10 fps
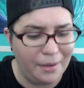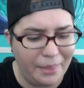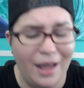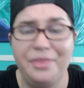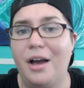
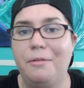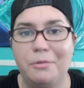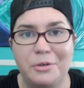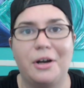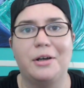thought
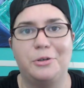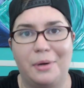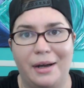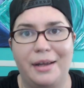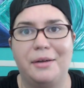from
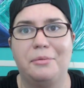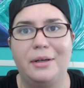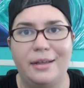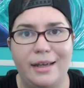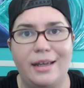Joshua, it
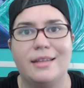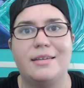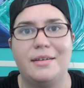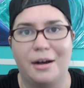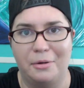really
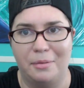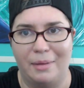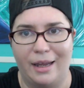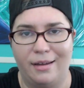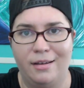stuck with
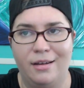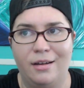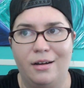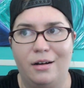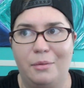me.
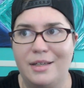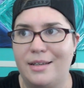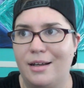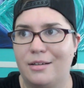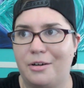What's
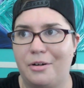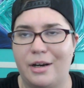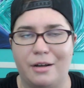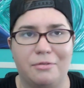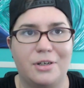the
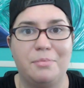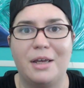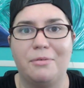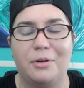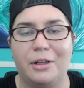alternative to
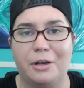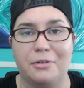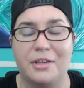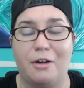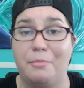being fully
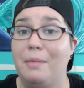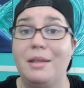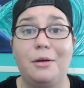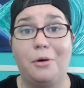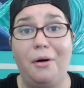yourself? Maybe
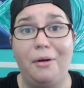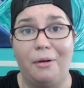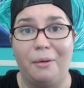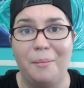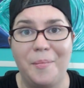the goal